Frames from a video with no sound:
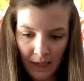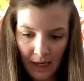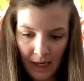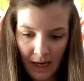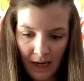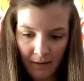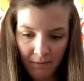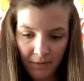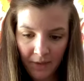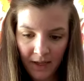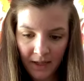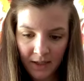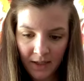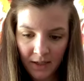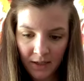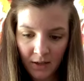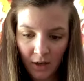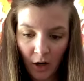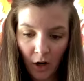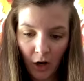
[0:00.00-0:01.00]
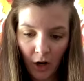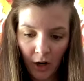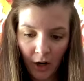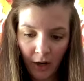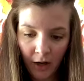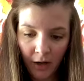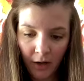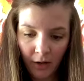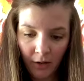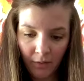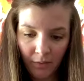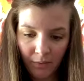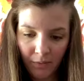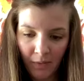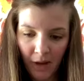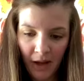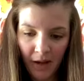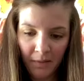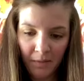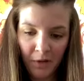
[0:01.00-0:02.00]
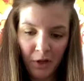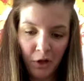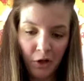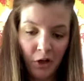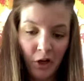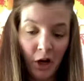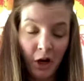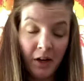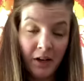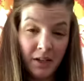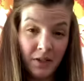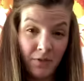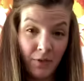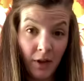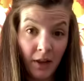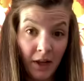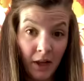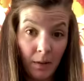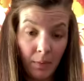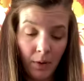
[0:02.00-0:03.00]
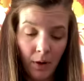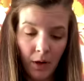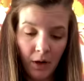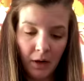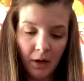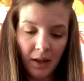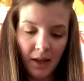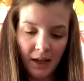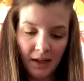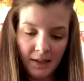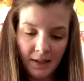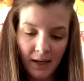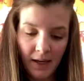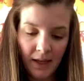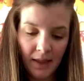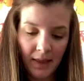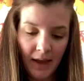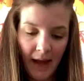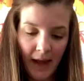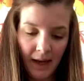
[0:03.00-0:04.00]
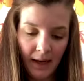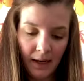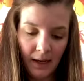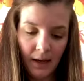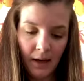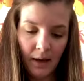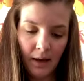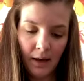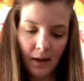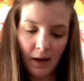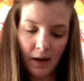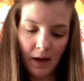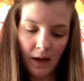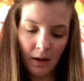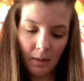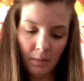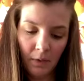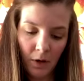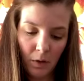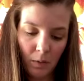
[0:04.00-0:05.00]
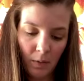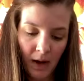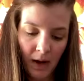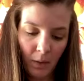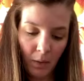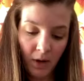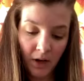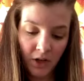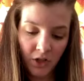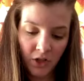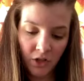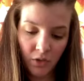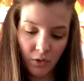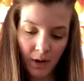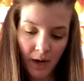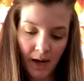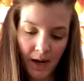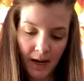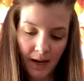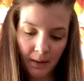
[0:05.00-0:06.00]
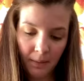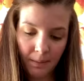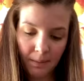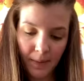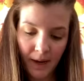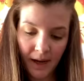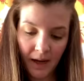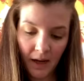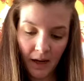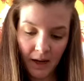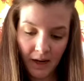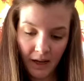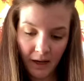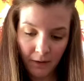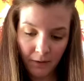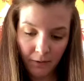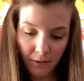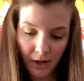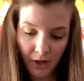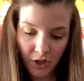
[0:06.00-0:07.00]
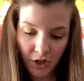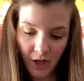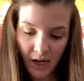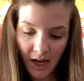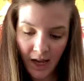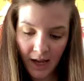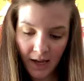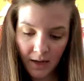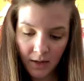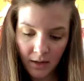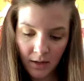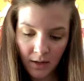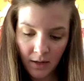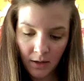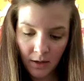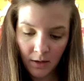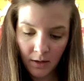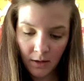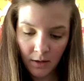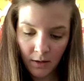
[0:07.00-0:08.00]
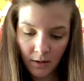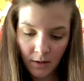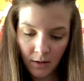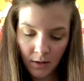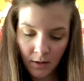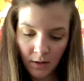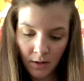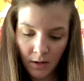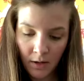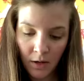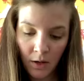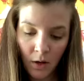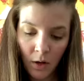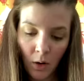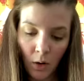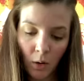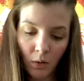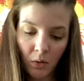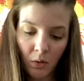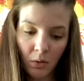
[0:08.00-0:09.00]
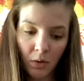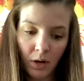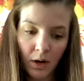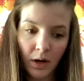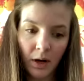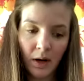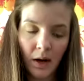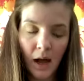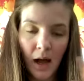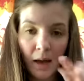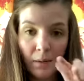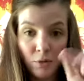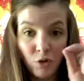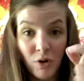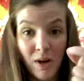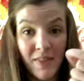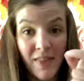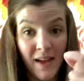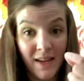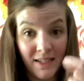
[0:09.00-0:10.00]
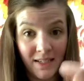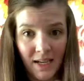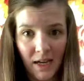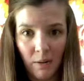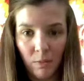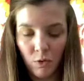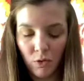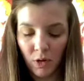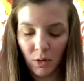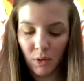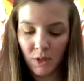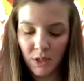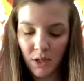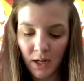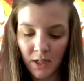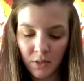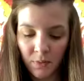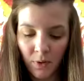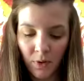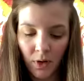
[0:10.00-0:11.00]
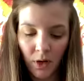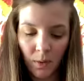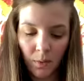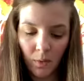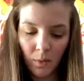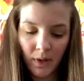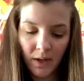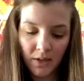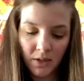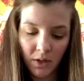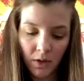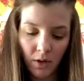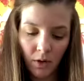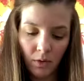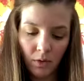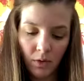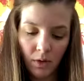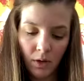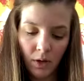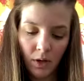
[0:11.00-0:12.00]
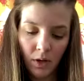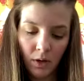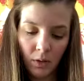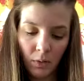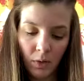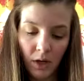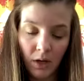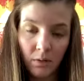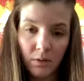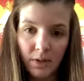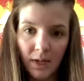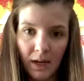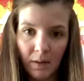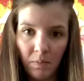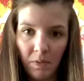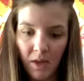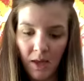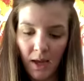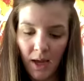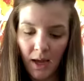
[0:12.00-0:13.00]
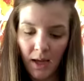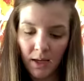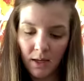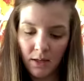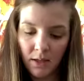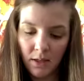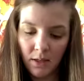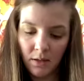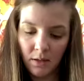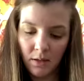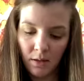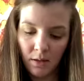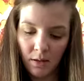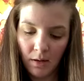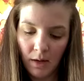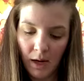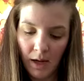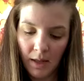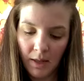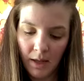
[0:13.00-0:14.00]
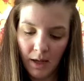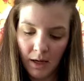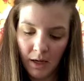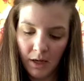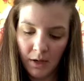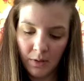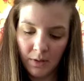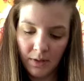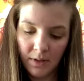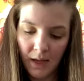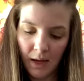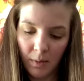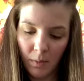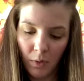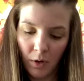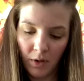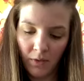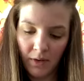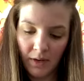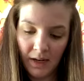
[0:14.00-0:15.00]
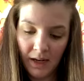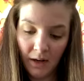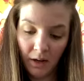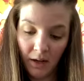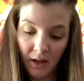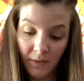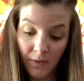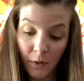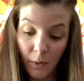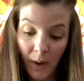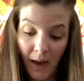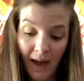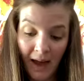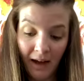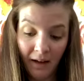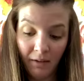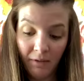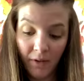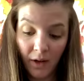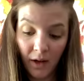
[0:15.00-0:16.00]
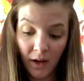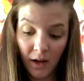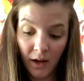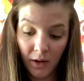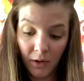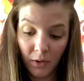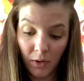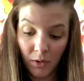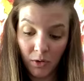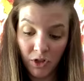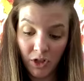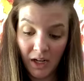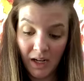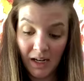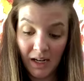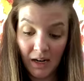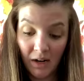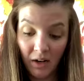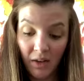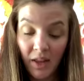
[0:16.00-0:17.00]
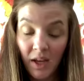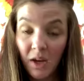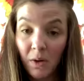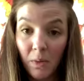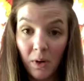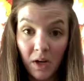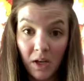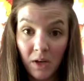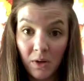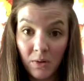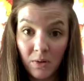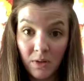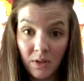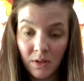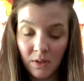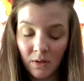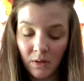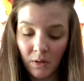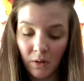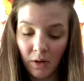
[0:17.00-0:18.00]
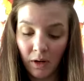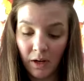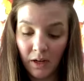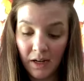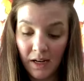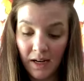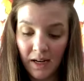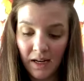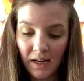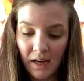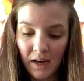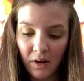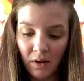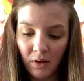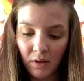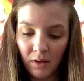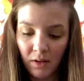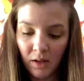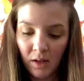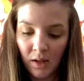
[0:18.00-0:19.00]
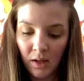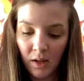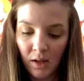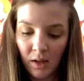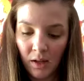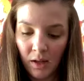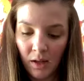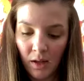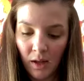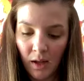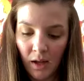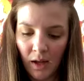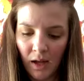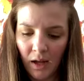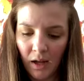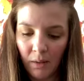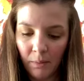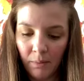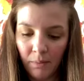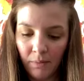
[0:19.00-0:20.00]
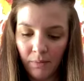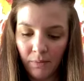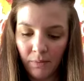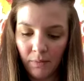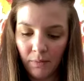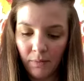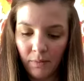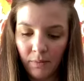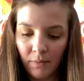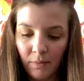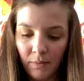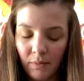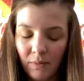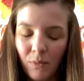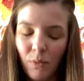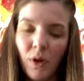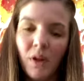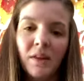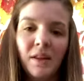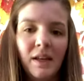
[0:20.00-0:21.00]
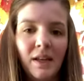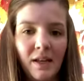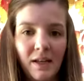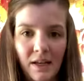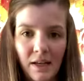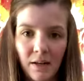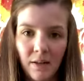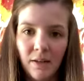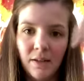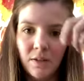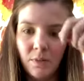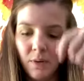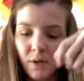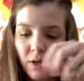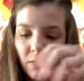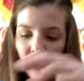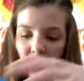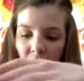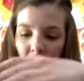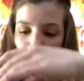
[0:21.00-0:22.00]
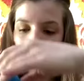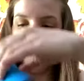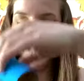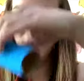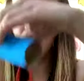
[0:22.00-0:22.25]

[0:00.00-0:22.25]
If this is hard and your yarn is falling apart, things like that, you might want to just try by cutting a fresh end, or try that tape trick we talked about a couple weeks ago where you tape the end and then use that more of a needle. If you have a crochet needle that you want to use, or a knitting needle, well, knitting needle is what you knit with,